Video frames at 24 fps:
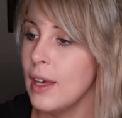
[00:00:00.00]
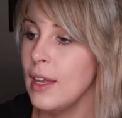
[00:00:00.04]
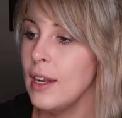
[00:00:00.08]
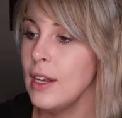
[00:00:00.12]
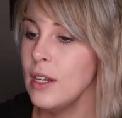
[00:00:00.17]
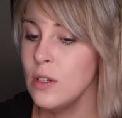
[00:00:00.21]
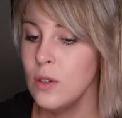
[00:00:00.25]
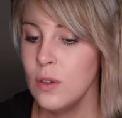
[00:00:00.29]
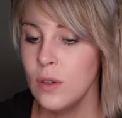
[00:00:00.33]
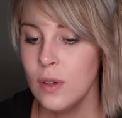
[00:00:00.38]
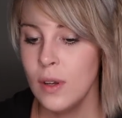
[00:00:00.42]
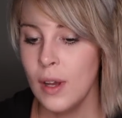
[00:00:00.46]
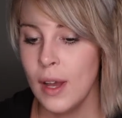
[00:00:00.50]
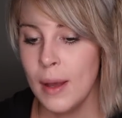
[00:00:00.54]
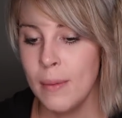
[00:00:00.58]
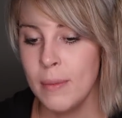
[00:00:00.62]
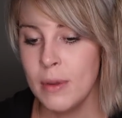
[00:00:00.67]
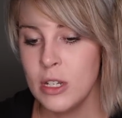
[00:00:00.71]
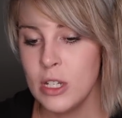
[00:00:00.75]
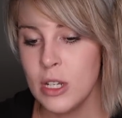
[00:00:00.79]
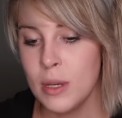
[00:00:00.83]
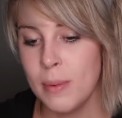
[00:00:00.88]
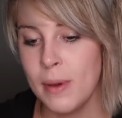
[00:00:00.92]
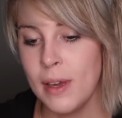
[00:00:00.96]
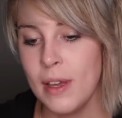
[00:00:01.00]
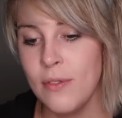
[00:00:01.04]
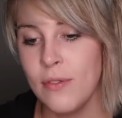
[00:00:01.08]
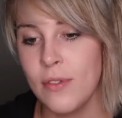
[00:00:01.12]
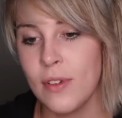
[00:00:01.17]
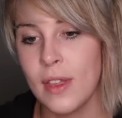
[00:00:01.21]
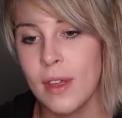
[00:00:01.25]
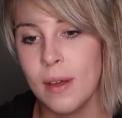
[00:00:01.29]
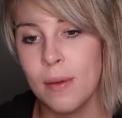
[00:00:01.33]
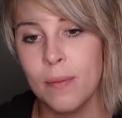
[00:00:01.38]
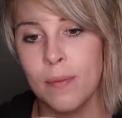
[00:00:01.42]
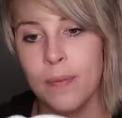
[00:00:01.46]
I don't know how much I paid
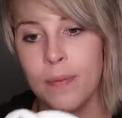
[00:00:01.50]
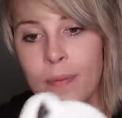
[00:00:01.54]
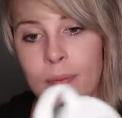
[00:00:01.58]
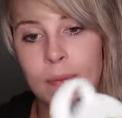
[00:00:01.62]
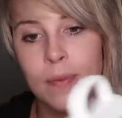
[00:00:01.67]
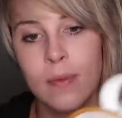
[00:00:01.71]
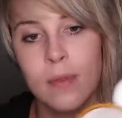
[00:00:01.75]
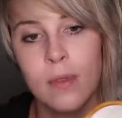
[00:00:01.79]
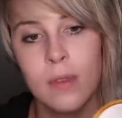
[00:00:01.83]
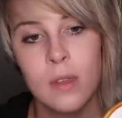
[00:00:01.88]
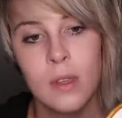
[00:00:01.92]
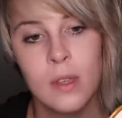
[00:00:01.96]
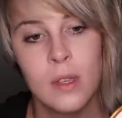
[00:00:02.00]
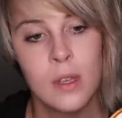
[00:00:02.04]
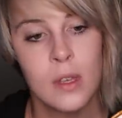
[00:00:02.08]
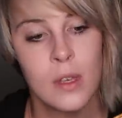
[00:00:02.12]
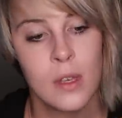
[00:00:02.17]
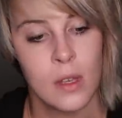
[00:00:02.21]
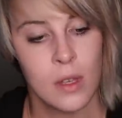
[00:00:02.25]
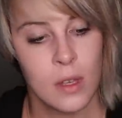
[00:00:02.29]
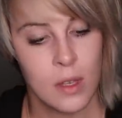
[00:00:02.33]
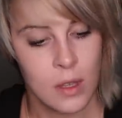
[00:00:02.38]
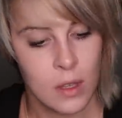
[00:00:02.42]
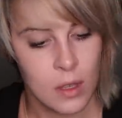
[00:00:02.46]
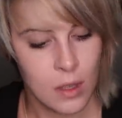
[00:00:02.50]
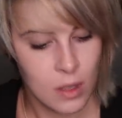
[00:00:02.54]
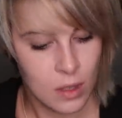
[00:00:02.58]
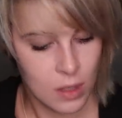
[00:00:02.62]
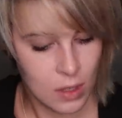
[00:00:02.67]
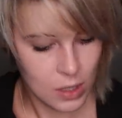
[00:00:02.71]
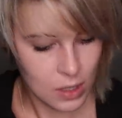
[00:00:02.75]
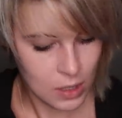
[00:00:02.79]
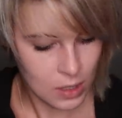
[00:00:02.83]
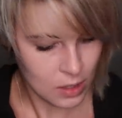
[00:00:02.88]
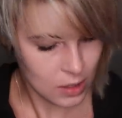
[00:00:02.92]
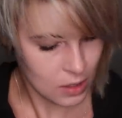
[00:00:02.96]
for them
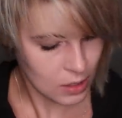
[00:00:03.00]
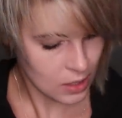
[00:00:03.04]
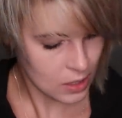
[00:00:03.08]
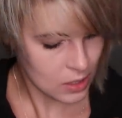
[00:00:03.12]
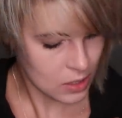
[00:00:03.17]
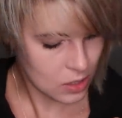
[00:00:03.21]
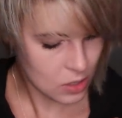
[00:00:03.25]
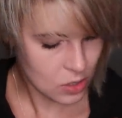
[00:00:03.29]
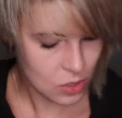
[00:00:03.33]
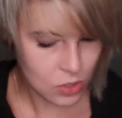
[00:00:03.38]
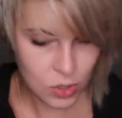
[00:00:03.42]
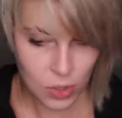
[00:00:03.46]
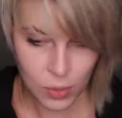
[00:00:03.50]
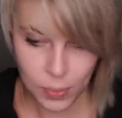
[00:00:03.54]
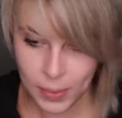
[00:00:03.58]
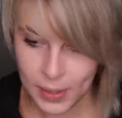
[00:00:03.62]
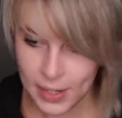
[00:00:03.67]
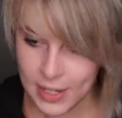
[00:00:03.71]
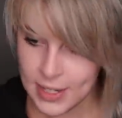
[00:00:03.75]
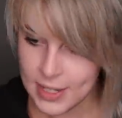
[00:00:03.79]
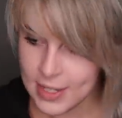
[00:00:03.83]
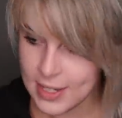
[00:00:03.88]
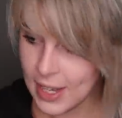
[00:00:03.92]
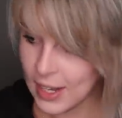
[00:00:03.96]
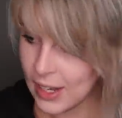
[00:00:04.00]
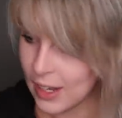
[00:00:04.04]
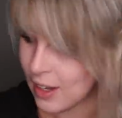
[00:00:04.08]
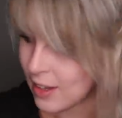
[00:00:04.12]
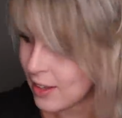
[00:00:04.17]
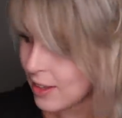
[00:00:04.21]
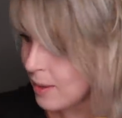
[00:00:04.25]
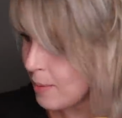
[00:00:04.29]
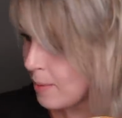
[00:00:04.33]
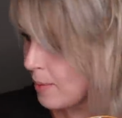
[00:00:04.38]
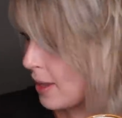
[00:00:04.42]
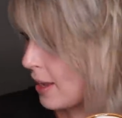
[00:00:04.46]
because there's no price tag
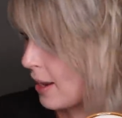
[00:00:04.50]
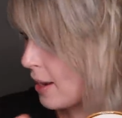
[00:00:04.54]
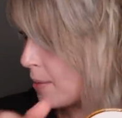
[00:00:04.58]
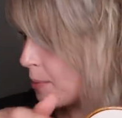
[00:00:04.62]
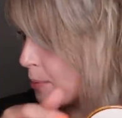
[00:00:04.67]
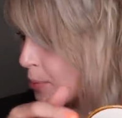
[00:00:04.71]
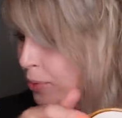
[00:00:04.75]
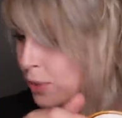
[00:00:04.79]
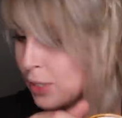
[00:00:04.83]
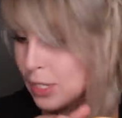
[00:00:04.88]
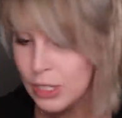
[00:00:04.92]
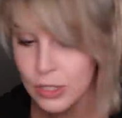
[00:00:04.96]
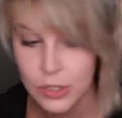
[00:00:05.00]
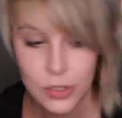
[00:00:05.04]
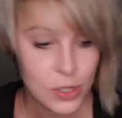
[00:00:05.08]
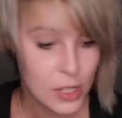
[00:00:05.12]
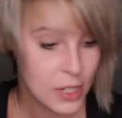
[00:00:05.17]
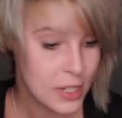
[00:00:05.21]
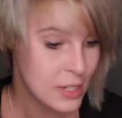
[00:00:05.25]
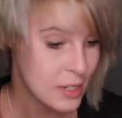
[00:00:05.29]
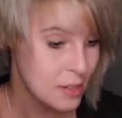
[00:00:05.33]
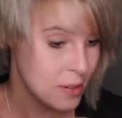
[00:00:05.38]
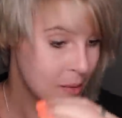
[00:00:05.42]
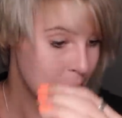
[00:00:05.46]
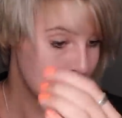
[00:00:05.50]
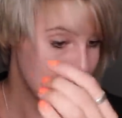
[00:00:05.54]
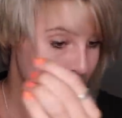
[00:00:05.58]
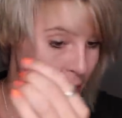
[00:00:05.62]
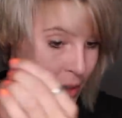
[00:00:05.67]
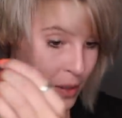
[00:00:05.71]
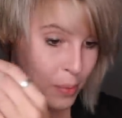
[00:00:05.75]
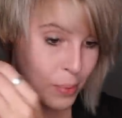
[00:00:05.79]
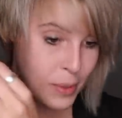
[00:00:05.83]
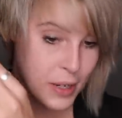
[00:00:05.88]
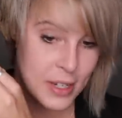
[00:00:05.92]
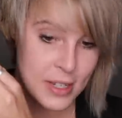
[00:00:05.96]
on them and I'm pretty sure I didn't
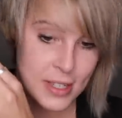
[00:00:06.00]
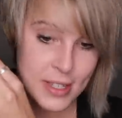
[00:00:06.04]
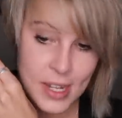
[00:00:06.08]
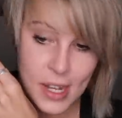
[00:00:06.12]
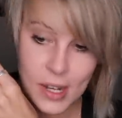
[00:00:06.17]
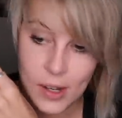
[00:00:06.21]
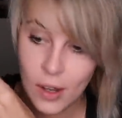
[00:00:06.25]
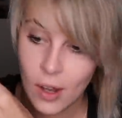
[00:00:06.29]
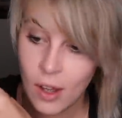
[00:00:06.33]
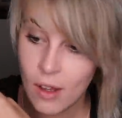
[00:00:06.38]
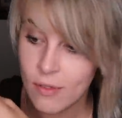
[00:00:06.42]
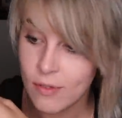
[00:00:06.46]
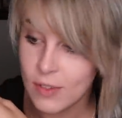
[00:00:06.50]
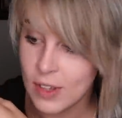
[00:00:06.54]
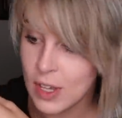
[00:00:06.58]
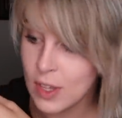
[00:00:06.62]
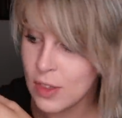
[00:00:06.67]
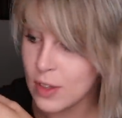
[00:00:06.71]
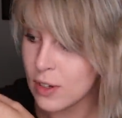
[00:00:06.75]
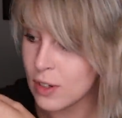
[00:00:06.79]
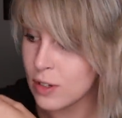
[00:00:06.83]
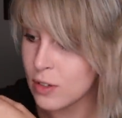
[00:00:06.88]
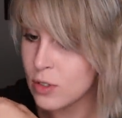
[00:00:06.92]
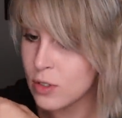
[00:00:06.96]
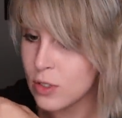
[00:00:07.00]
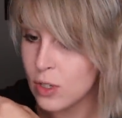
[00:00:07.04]
peel the price tag off either.